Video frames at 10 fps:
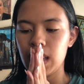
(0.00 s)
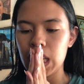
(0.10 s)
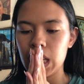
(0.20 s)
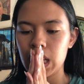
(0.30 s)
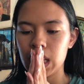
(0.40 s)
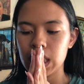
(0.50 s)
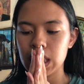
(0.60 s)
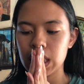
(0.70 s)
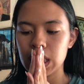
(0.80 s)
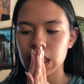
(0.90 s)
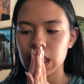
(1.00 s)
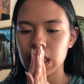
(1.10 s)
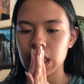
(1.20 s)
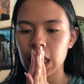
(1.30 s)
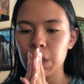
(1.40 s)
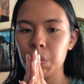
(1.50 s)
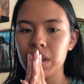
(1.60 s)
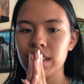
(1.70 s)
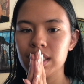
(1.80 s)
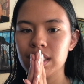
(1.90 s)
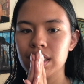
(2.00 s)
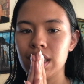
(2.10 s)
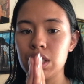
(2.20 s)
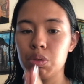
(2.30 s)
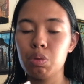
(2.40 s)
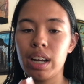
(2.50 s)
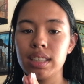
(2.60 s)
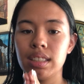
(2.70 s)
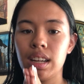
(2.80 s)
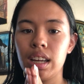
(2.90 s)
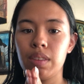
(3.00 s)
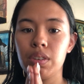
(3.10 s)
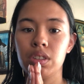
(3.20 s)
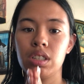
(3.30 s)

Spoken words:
And it was the dress that I ever